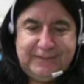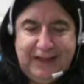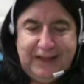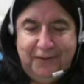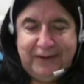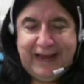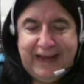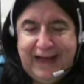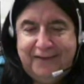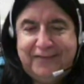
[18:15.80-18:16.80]
we have
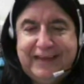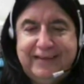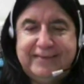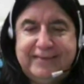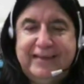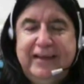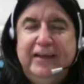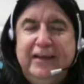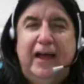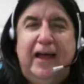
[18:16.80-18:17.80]
these
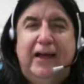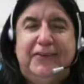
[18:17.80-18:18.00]
two